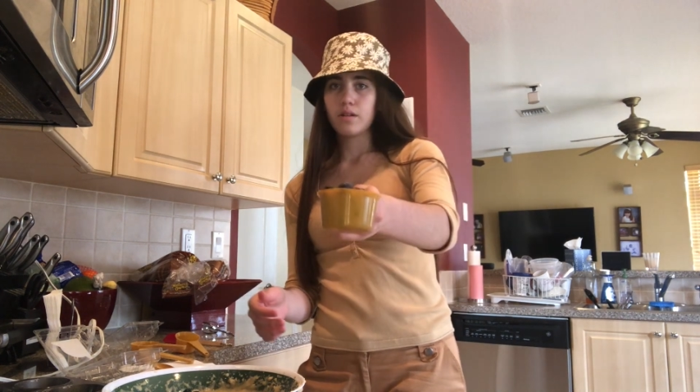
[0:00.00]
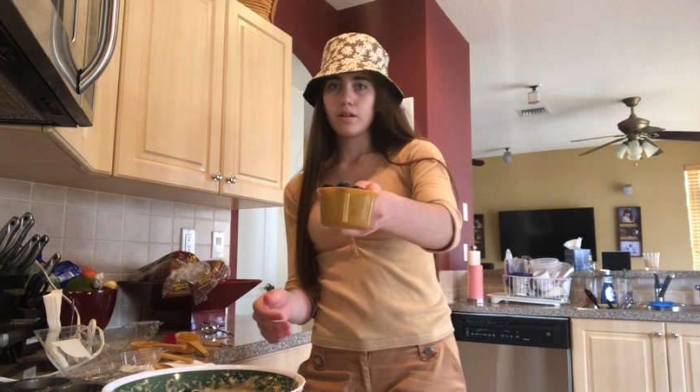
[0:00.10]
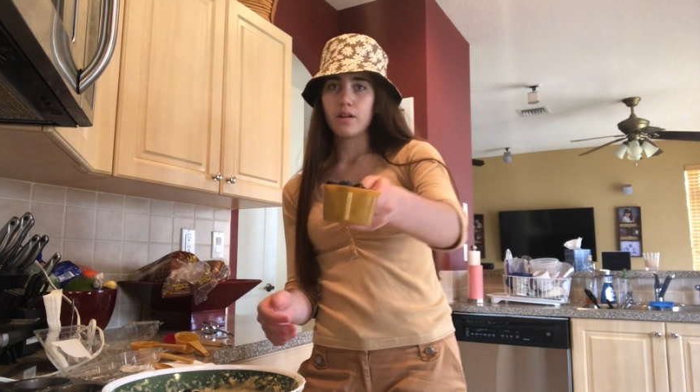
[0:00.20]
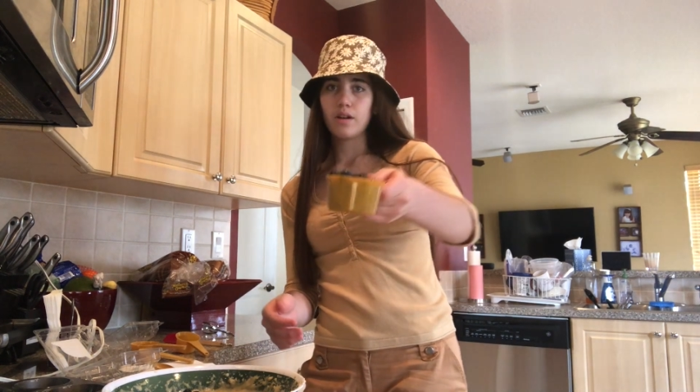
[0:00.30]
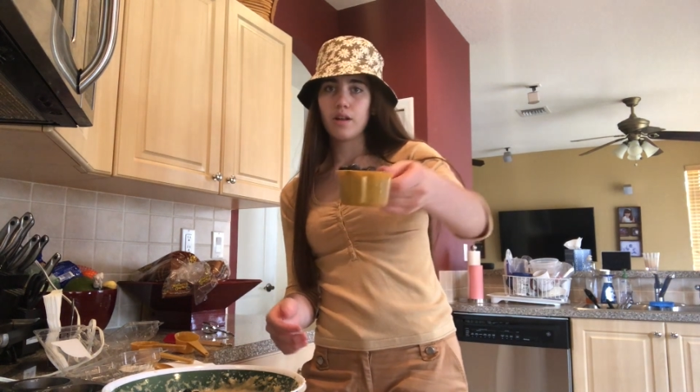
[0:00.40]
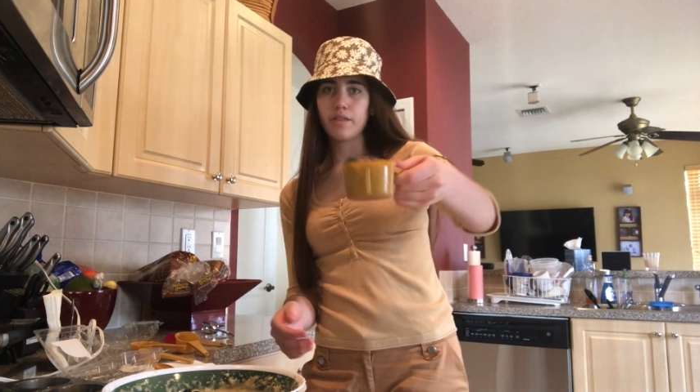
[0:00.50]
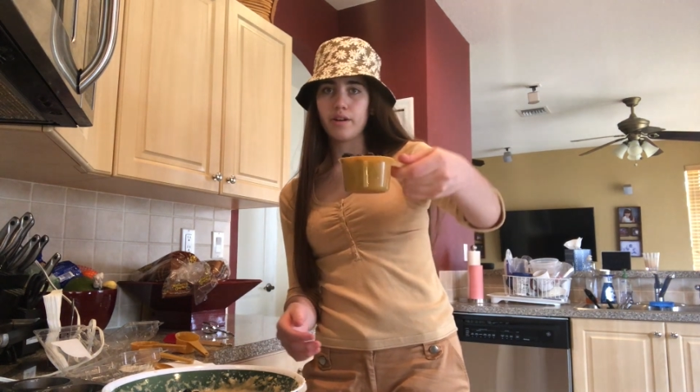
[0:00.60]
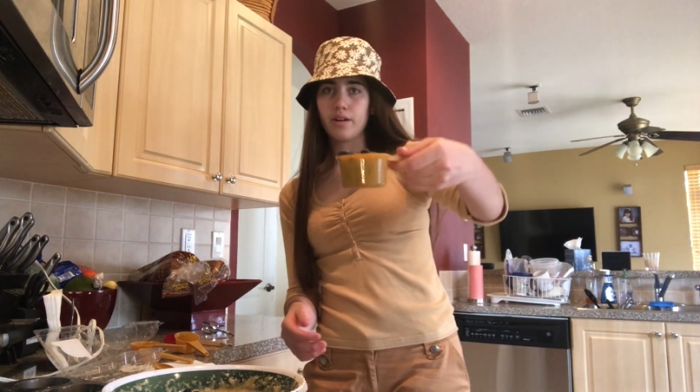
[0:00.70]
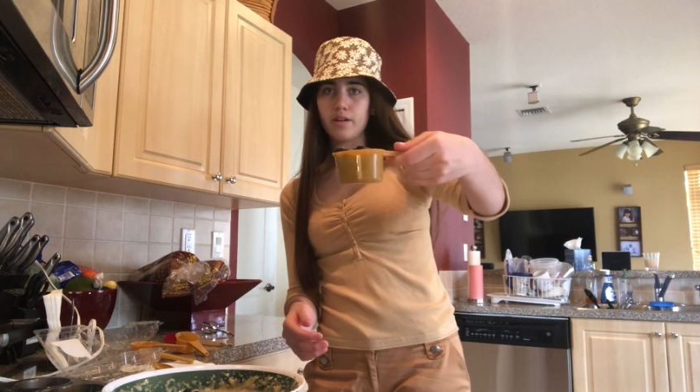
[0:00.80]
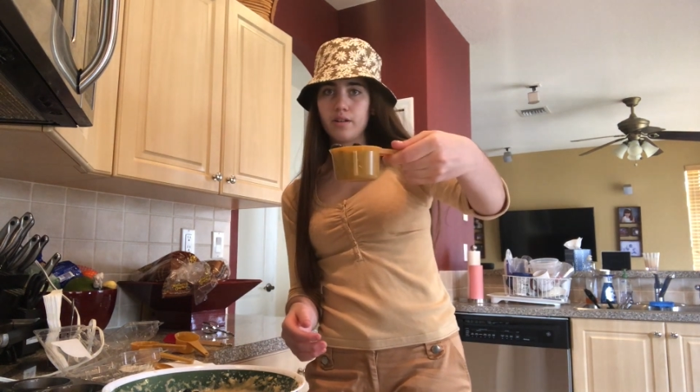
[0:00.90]
And
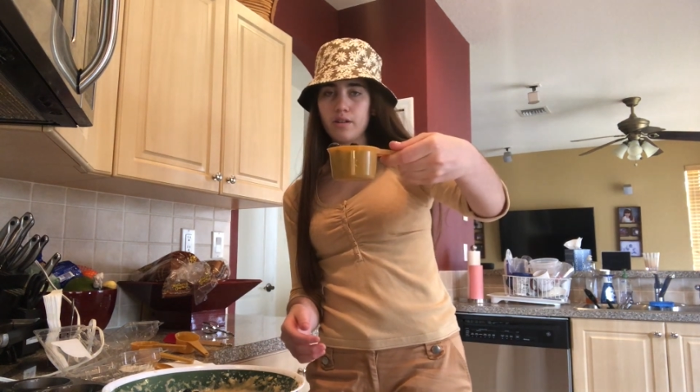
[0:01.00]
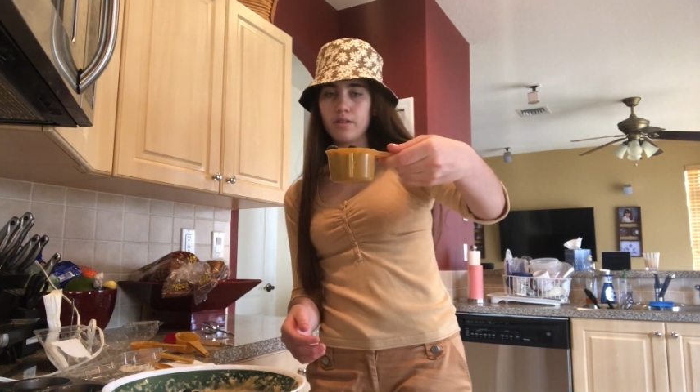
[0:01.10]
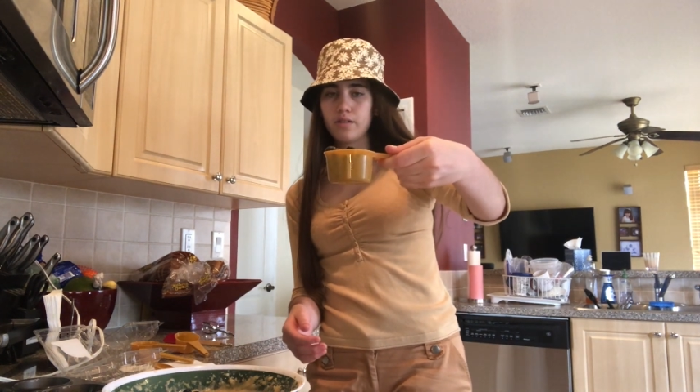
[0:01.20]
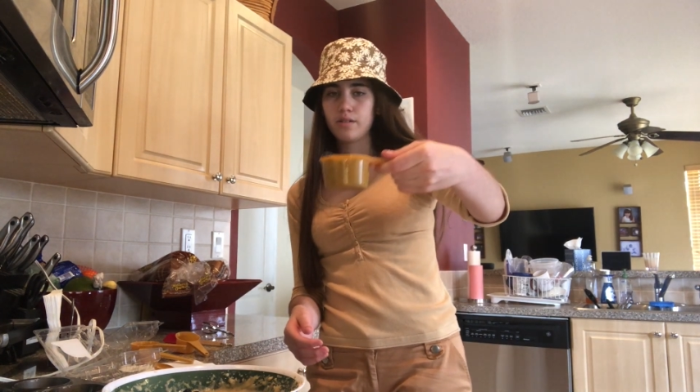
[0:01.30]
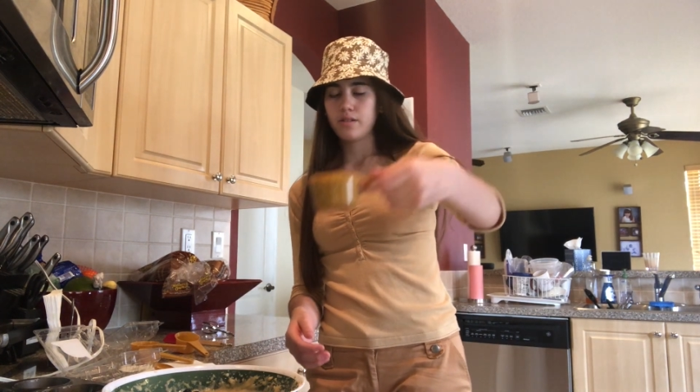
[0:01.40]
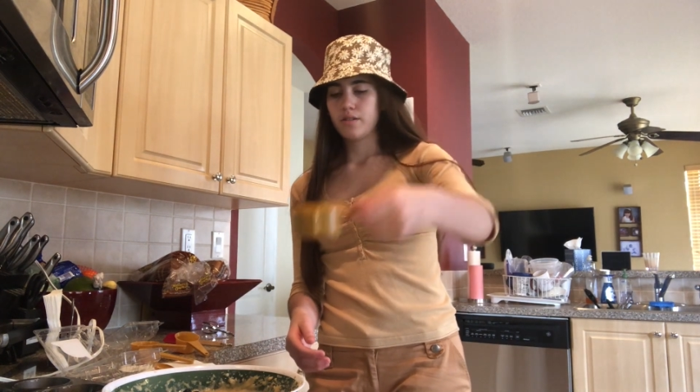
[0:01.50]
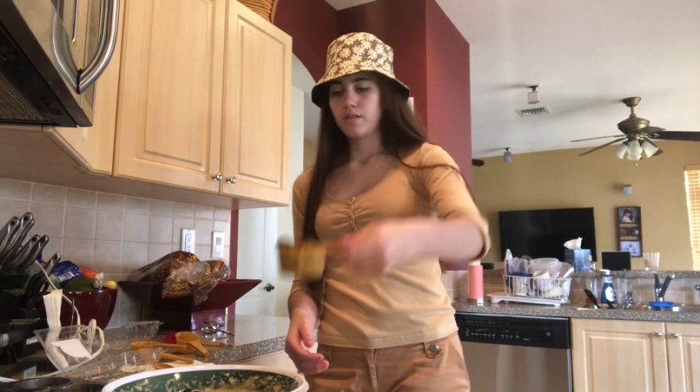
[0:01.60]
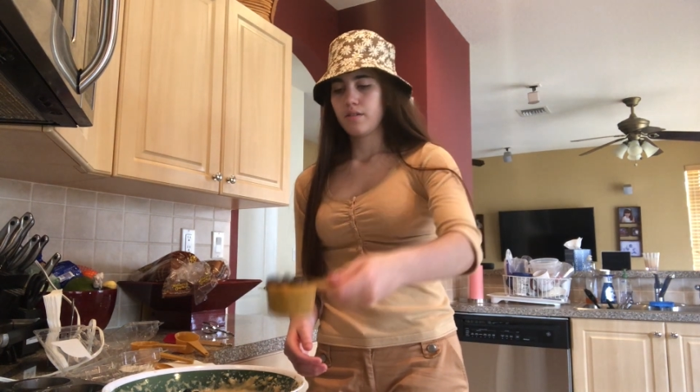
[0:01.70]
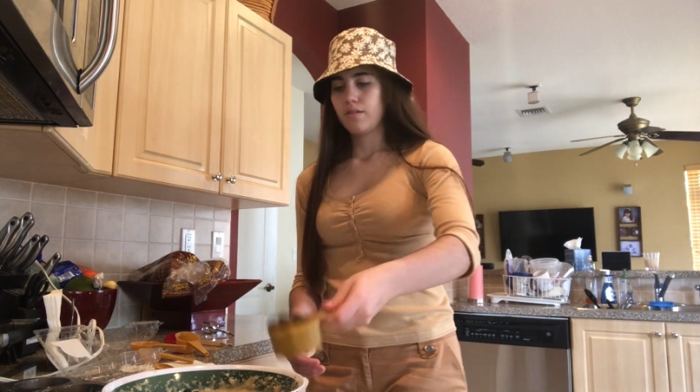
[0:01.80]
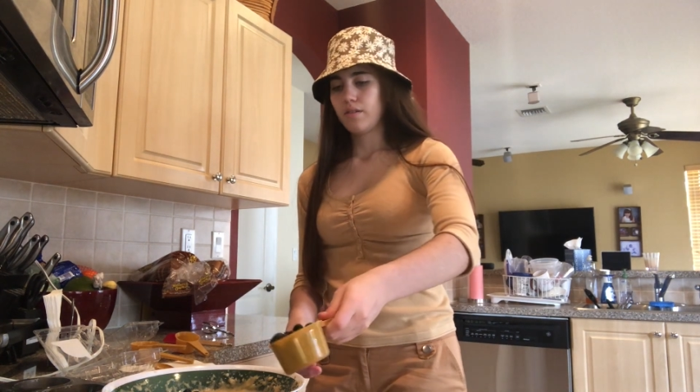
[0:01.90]
another
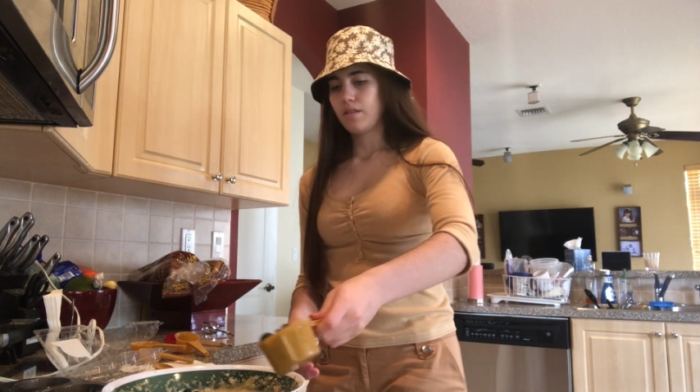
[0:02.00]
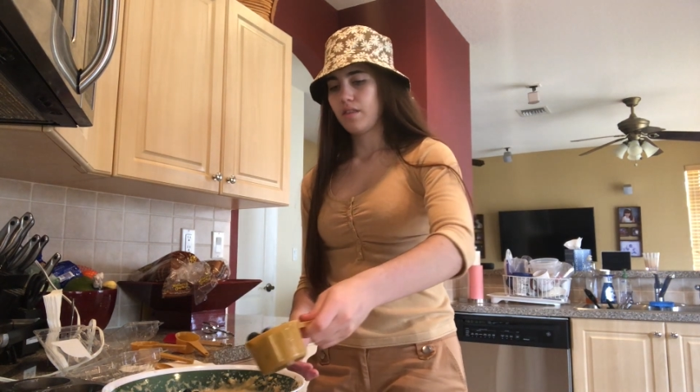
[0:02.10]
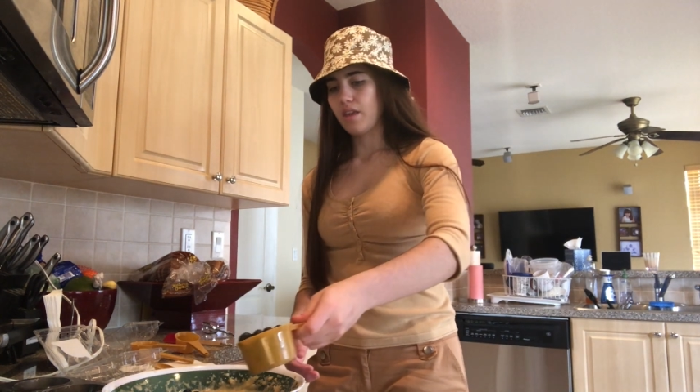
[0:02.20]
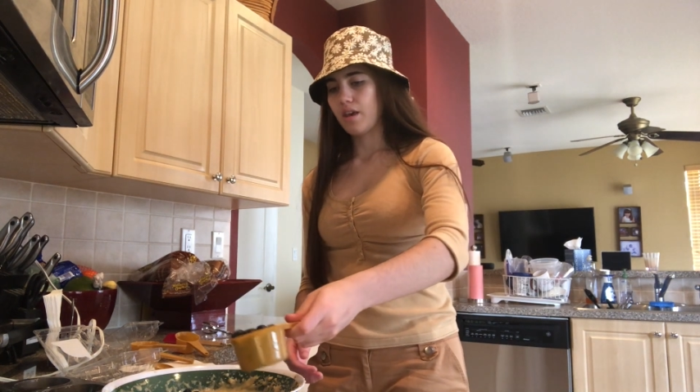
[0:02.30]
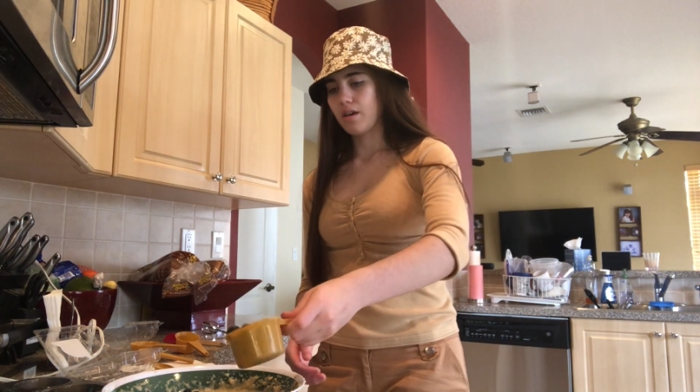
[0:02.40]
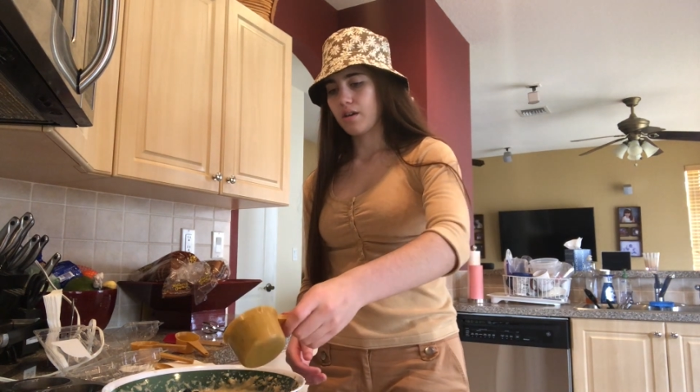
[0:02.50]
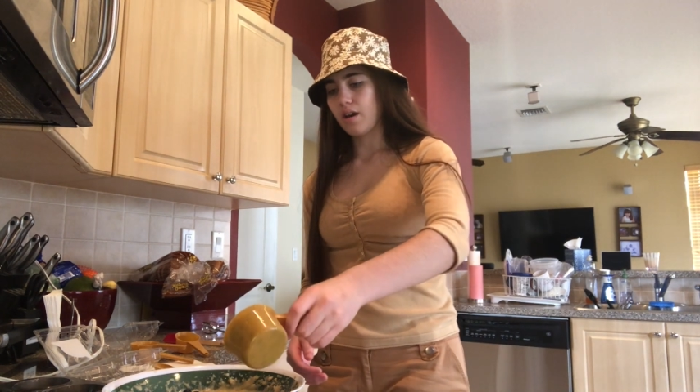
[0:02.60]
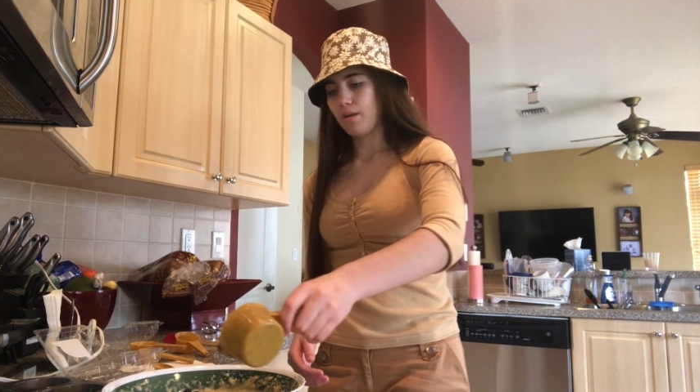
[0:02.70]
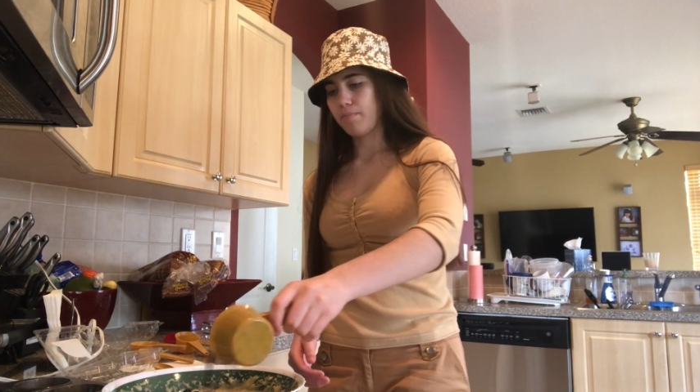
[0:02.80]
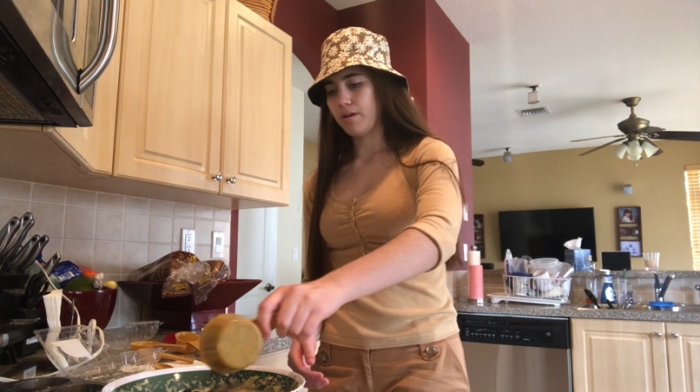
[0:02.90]
thick cup.